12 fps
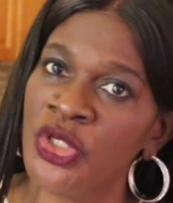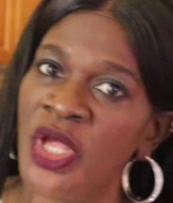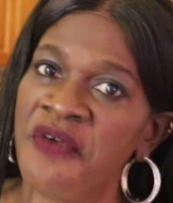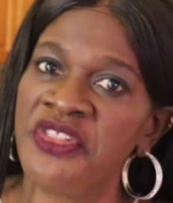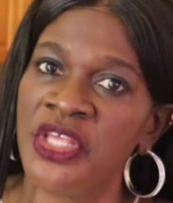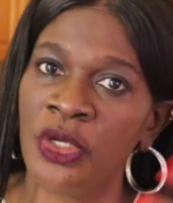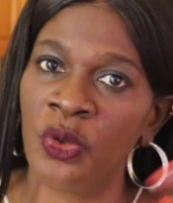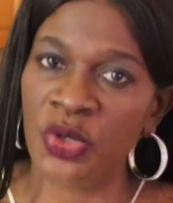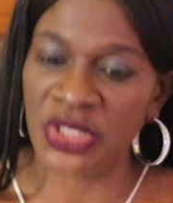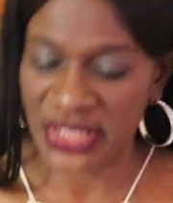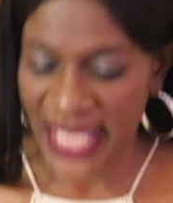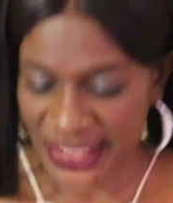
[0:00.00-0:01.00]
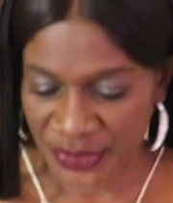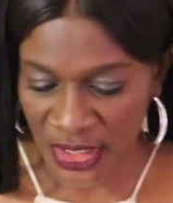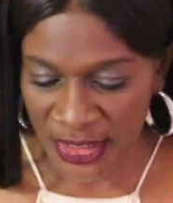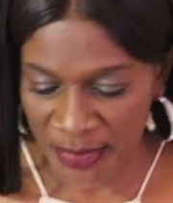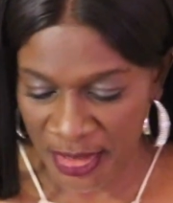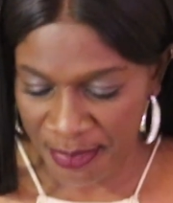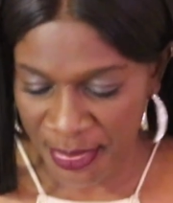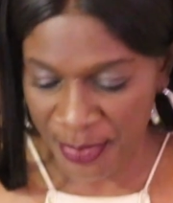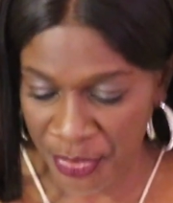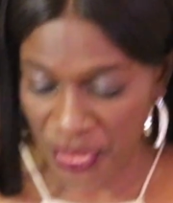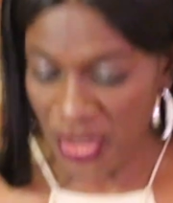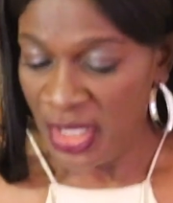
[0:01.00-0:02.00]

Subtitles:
know everything goes nice with a little bit of pepper.